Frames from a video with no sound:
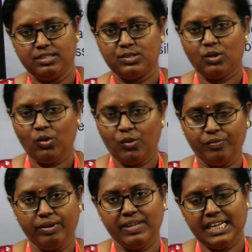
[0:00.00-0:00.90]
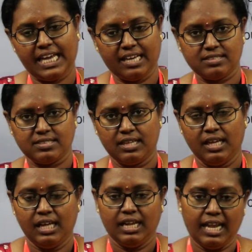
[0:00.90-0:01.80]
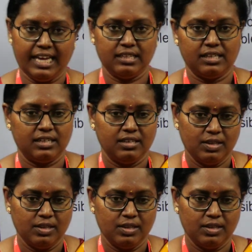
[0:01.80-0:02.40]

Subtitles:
So we will guess like that.